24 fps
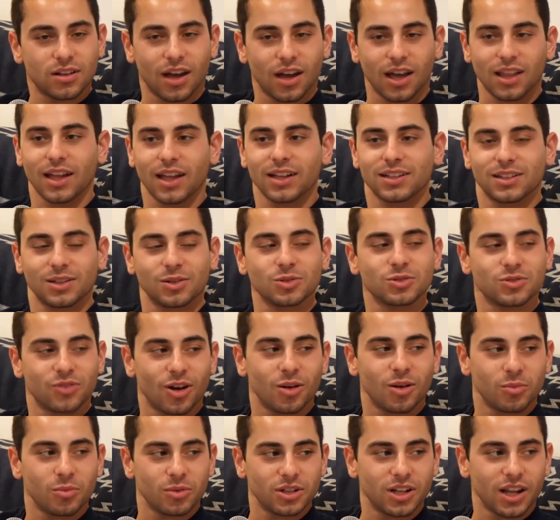I liked it. It was
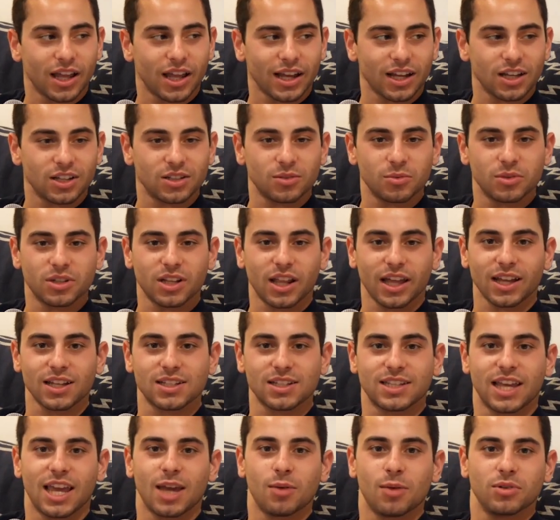fun. We did like a, we did like a
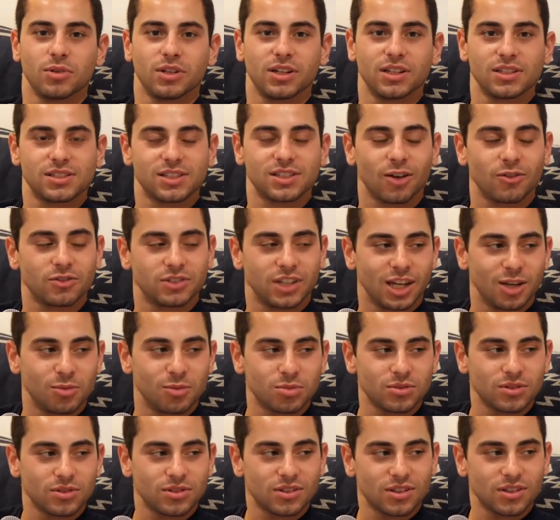tape. We did a self
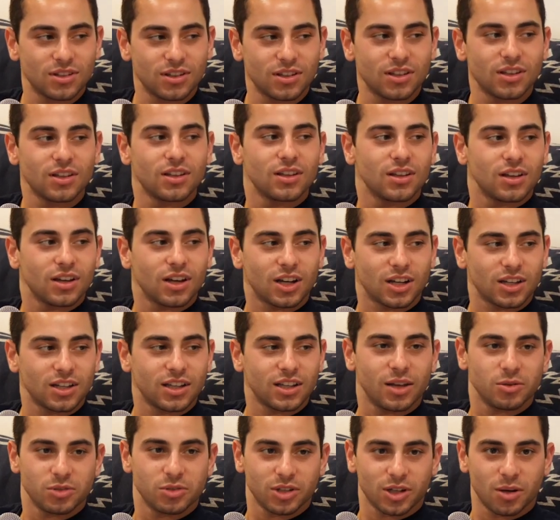tape. Okay.
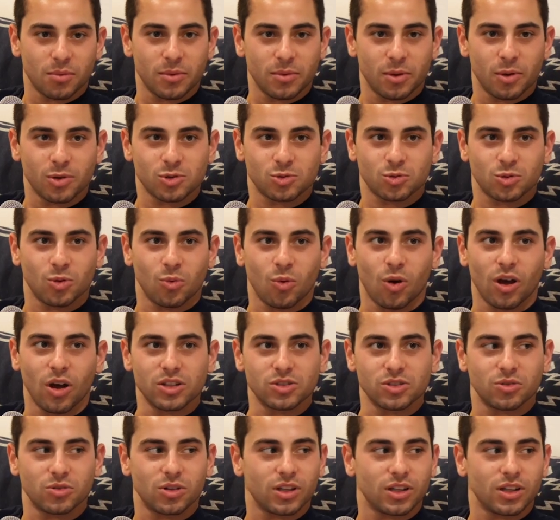Yeah, it was like a, it was what it
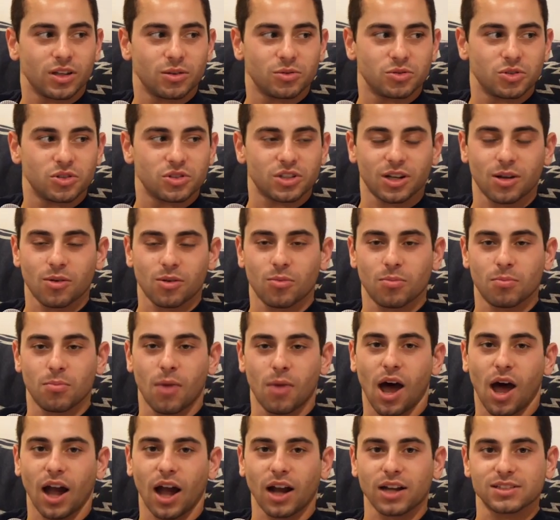was really. It was just like a
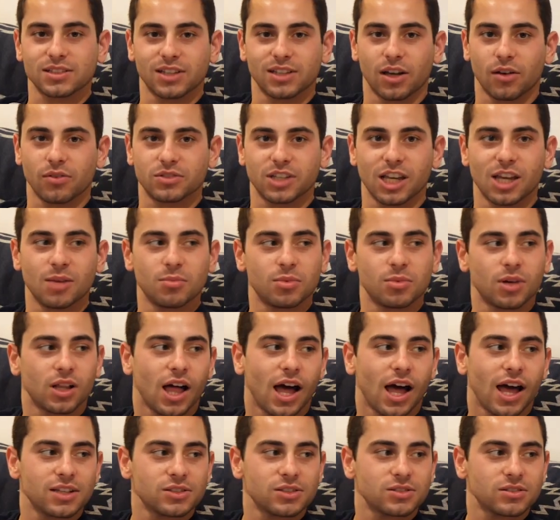mock self tape
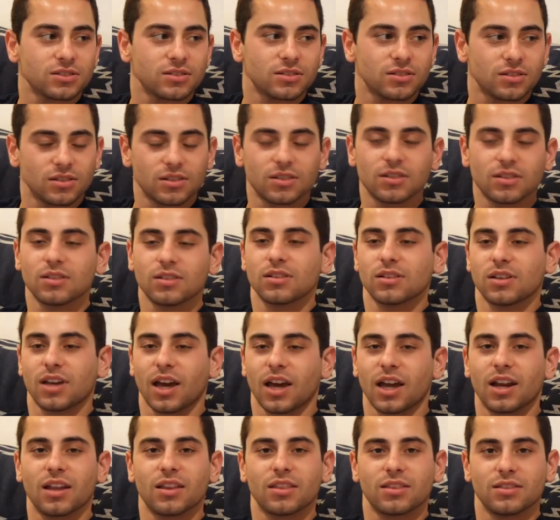class mm-hmm.
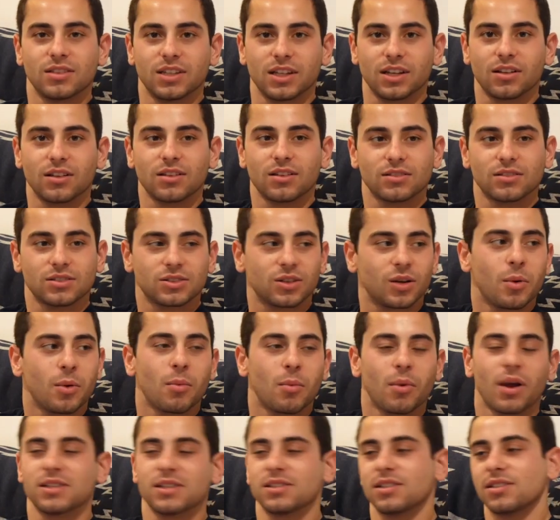kind of deal. So I
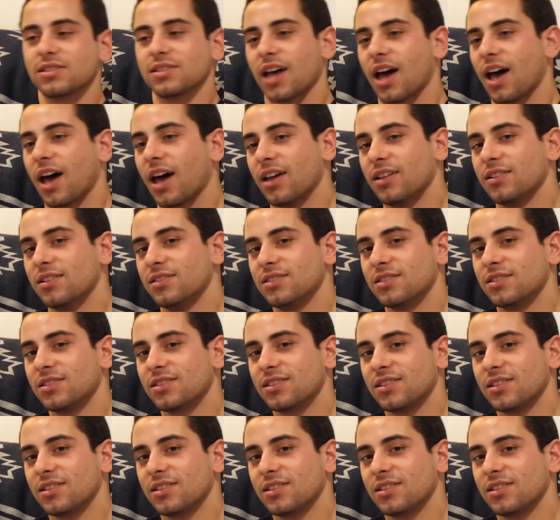memorized the sides.